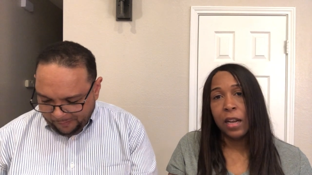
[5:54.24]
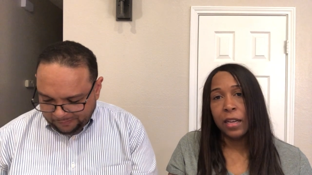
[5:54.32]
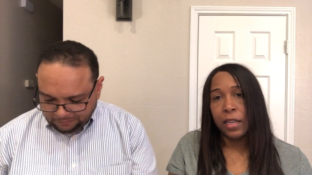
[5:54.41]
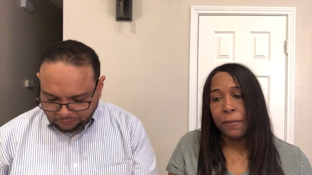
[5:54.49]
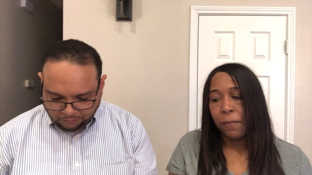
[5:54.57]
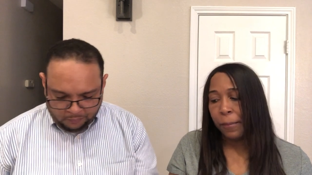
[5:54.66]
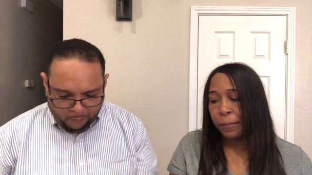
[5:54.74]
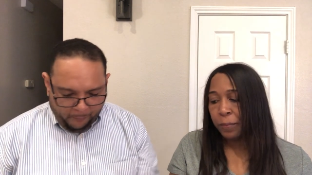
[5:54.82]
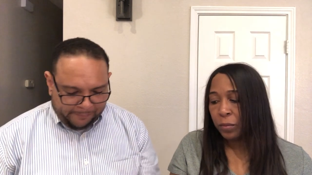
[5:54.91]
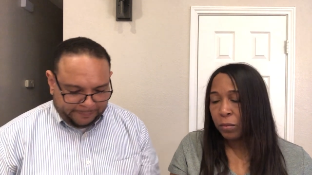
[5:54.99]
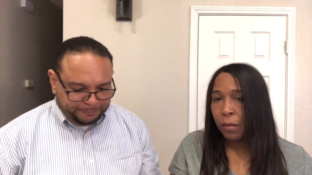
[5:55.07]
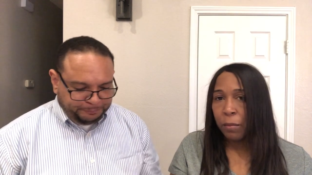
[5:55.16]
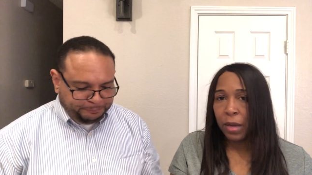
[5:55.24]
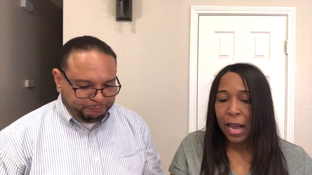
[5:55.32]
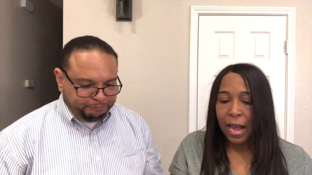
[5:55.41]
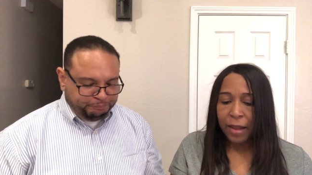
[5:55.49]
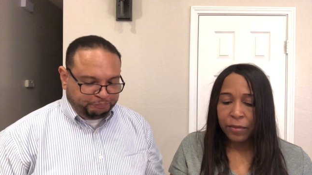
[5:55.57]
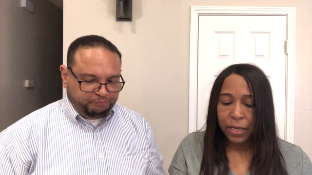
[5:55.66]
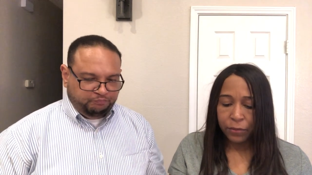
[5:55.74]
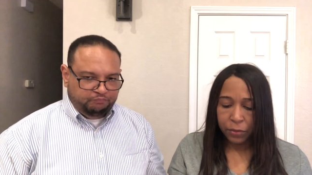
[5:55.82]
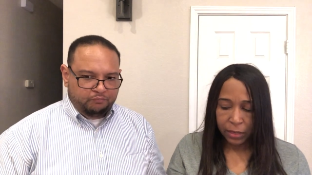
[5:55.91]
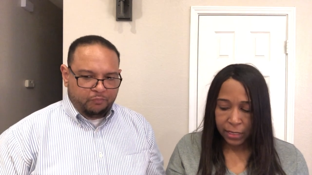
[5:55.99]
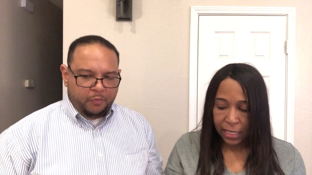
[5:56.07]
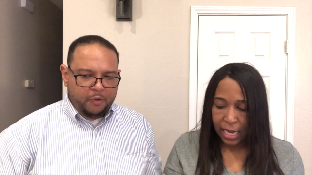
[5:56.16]
Speaker 1: the honey, but I've
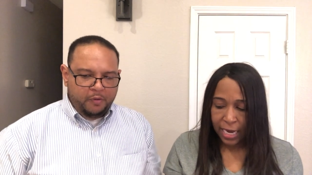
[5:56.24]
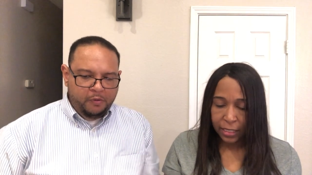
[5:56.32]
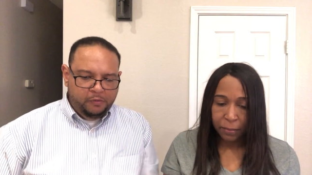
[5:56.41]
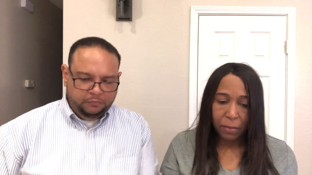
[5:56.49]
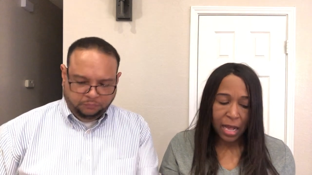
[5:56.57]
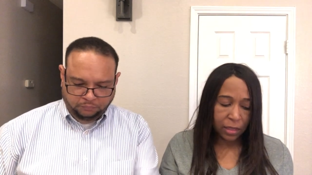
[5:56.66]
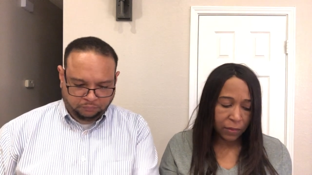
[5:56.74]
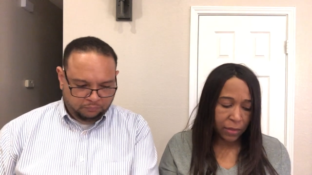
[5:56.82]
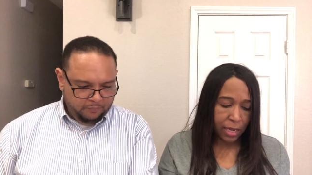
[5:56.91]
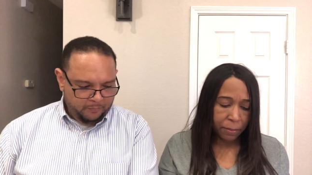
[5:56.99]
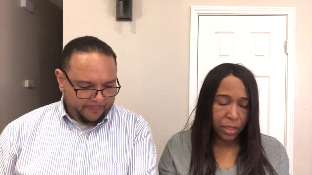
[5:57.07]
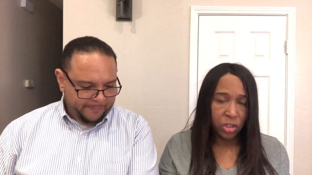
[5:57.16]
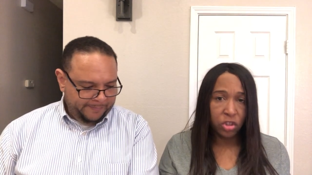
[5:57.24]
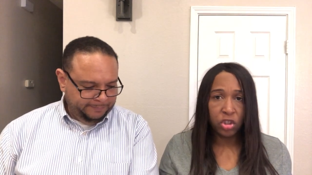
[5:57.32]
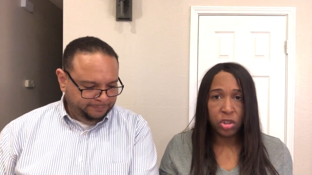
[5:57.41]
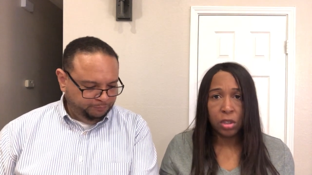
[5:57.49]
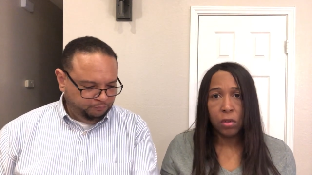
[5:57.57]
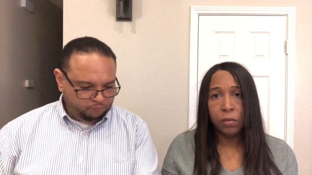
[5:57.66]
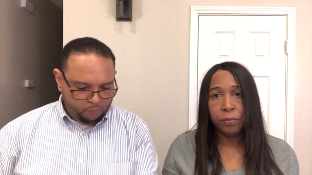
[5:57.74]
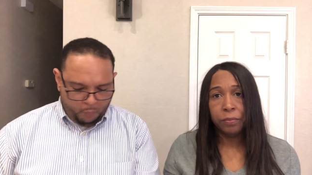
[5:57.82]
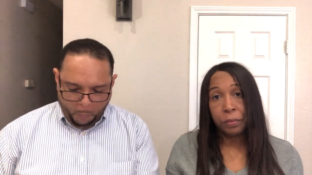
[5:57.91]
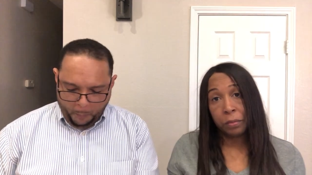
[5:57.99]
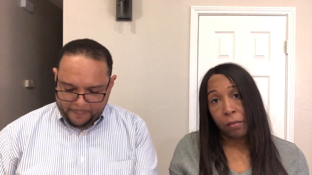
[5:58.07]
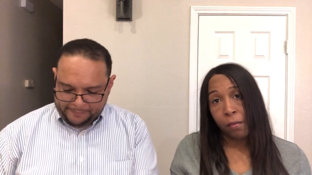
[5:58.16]
never really liked baklava much, so
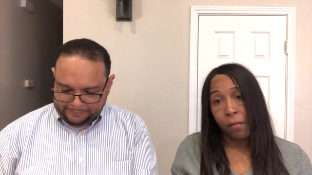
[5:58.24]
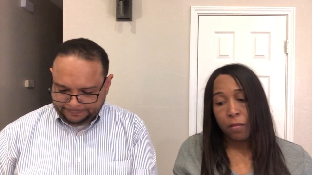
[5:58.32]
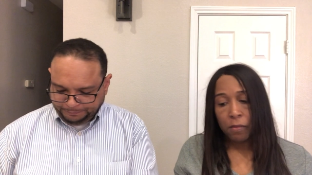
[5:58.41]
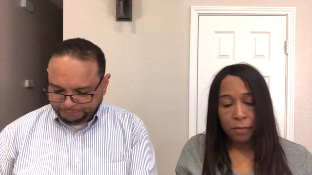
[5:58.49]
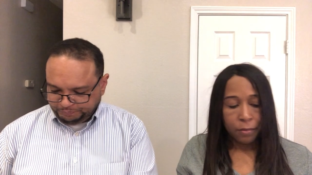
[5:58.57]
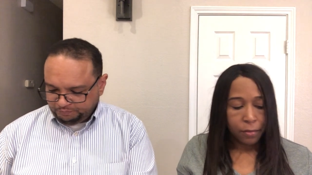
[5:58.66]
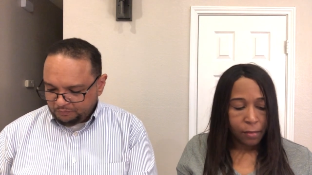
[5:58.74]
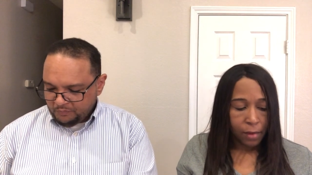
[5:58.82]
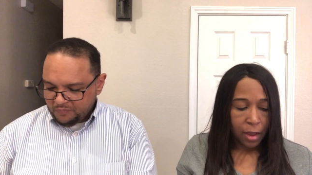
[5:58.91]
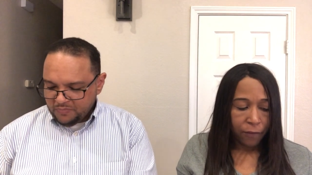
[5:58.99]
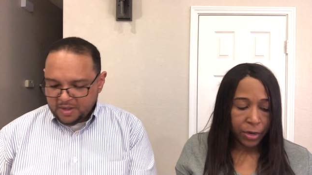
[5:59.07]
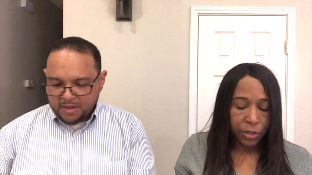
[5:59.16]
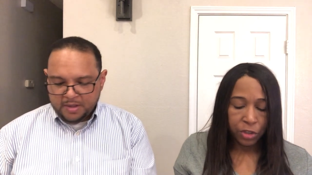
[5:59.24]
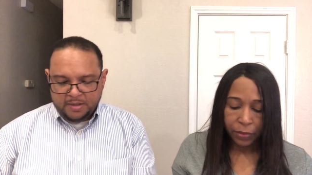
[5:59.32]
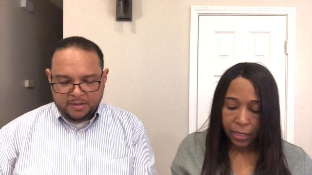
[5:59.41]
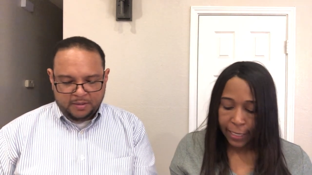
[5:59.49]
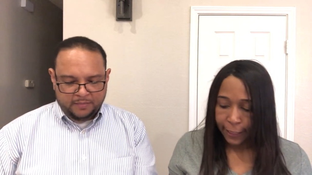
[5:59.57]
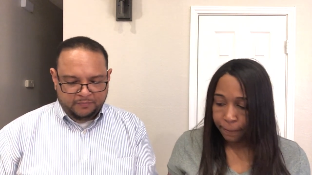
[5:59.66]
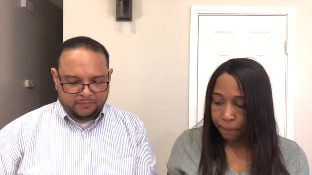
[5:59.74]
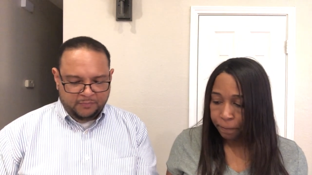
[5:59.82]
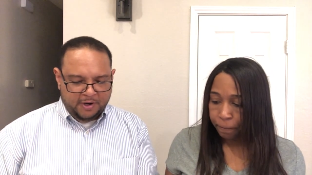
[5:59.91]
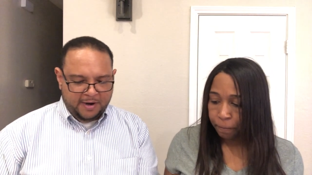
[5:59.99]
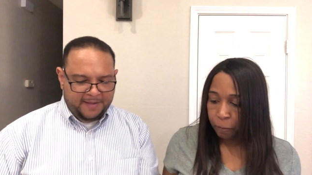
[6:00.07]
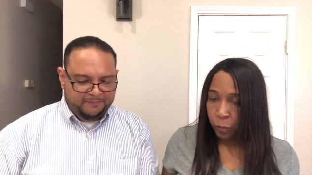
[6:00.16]
I figured you would like it.
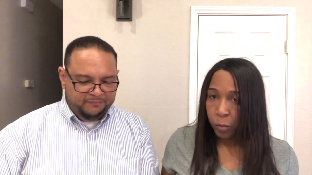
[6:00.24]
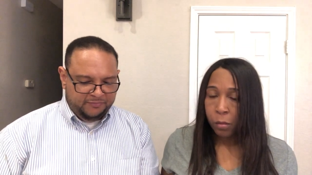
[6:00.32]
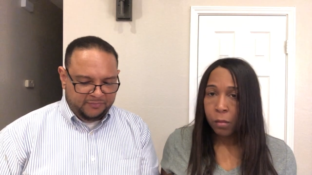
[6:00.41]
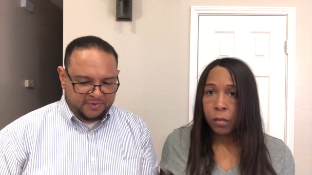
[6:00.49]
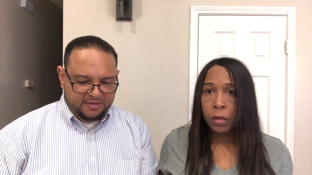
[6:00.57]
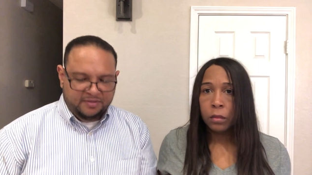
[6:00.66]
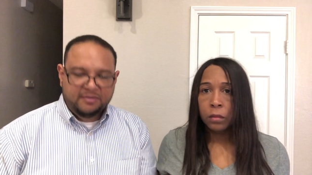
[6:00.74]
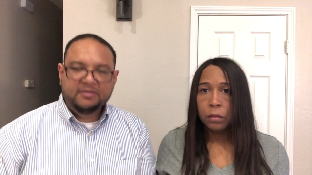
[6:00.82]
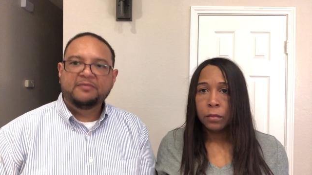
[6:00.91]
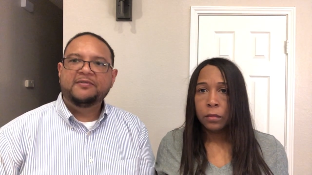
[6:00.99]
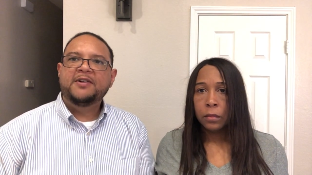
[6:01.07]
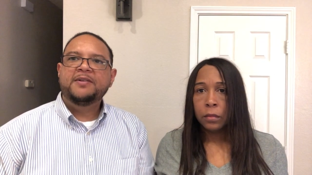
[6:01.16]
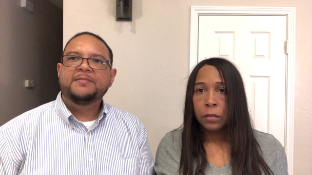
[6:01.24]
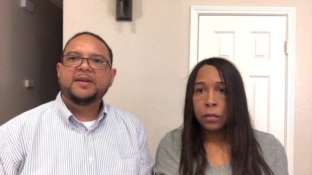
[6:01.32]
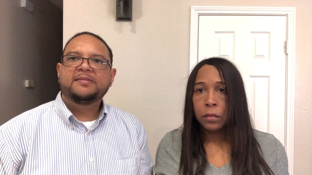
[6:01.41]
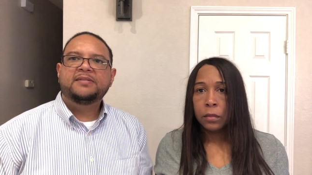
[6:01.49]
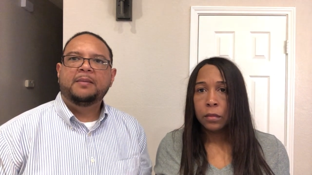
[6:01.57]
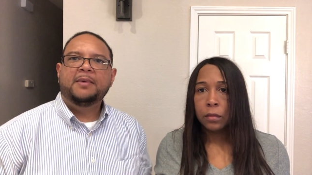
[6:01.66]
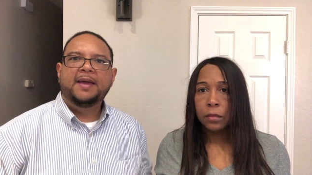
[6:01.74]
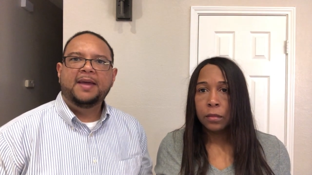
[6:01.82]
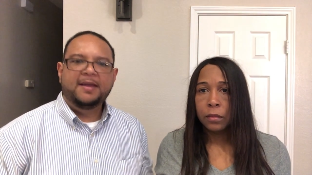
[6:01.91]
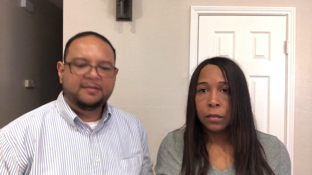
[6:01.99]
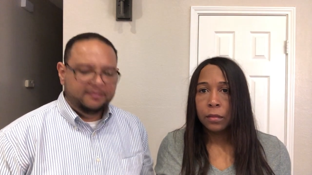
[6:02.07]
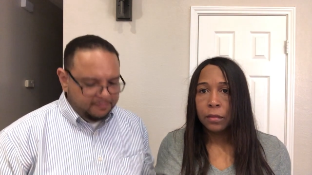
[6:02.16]
Speaker 2: All right. This is very messy on my
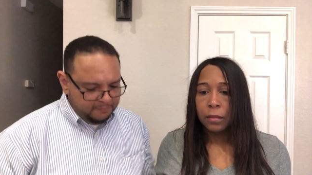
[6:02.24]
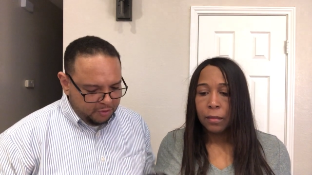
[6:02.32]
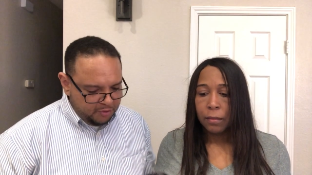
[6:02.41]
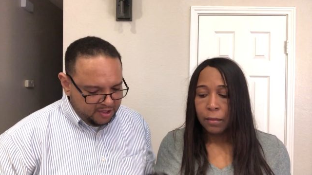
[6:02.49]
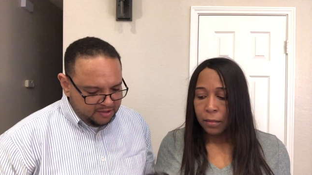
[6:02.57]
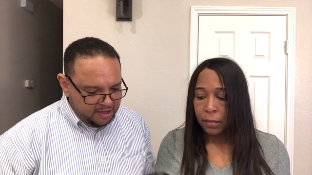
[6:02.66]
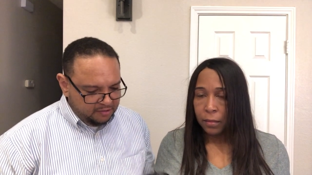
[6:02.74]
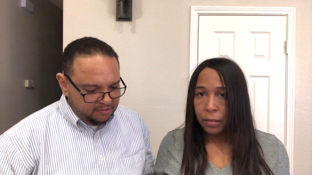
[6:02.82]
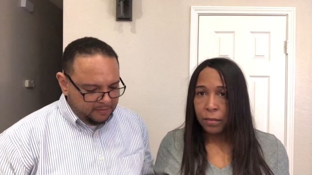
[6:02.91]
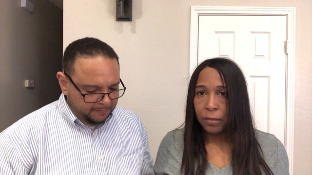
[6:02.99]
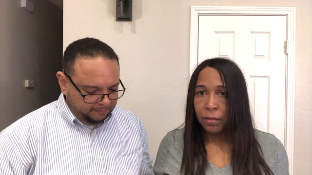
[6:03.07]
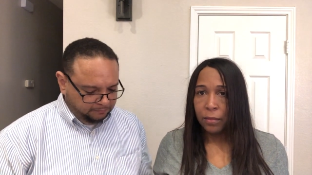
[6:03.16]
hands, but what's next?